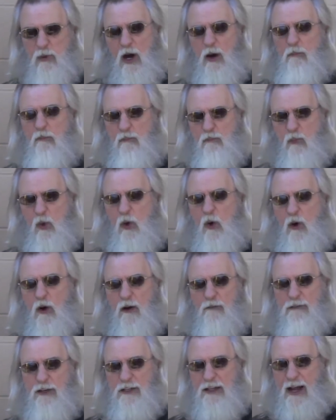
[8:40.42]
more
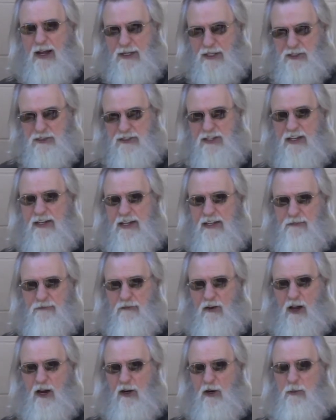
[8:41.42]
of a, not a city
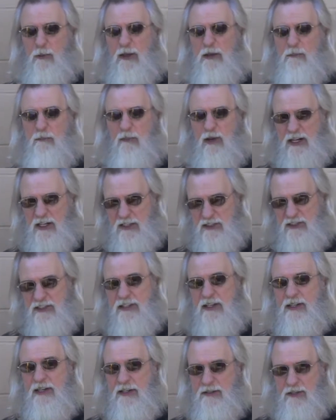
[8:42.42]
environment, but a
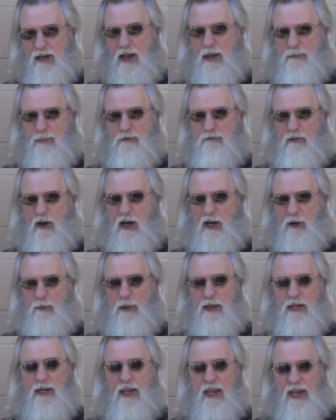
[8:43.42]
city type
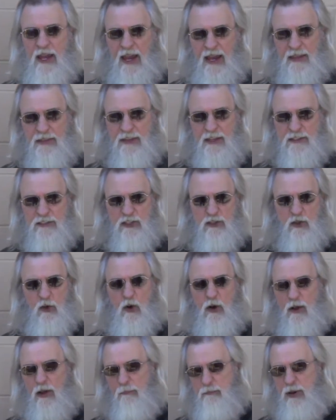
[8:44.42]
environment, and this is
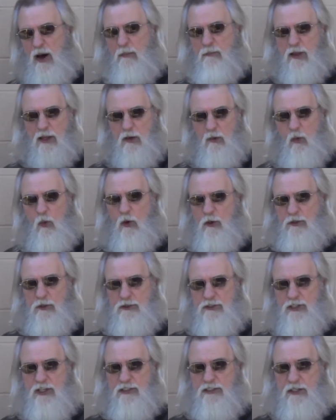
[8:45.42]
a public water
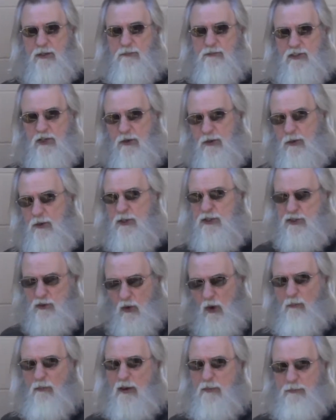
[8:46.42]
system, so there is
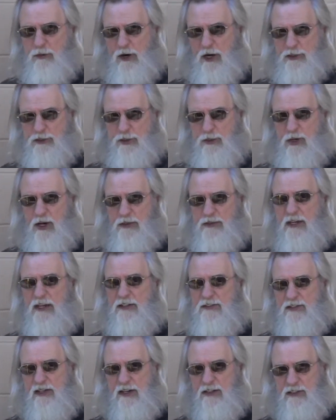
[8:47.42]
normally pressure on
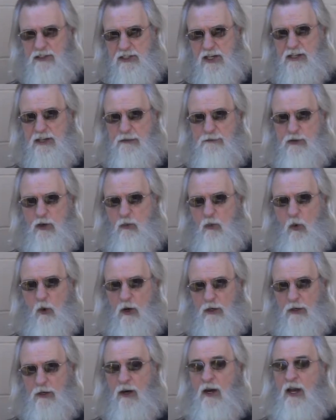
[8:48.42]
these things to give you
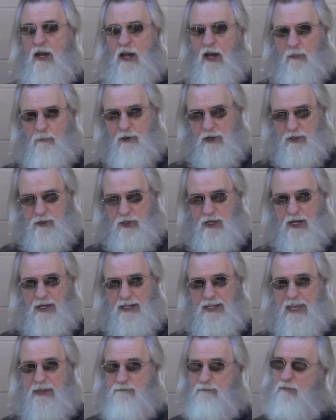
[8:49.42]
water, but you got to
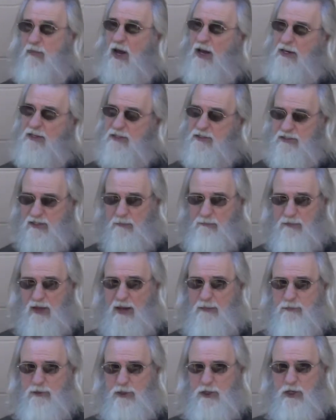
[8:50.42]
keep in mind,
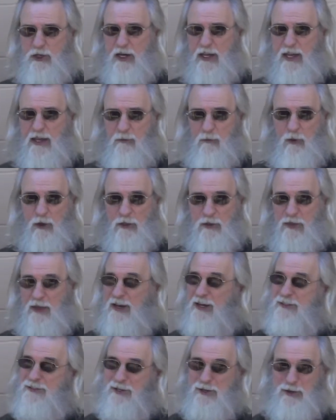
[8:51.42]
sometimes you're going to hit one of
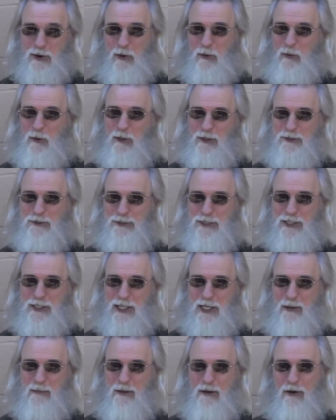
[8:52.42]
these and no water's going
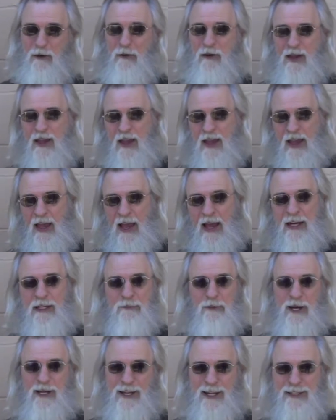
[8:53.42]
to come out.
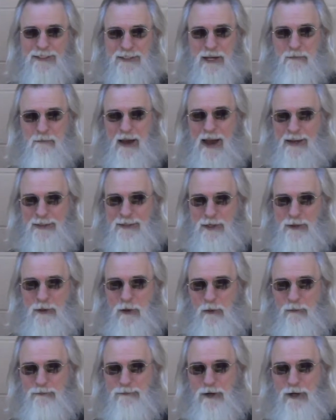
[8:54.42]
Anyway, let's get back to the
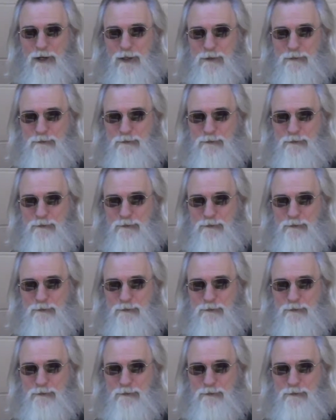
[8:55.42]
home front.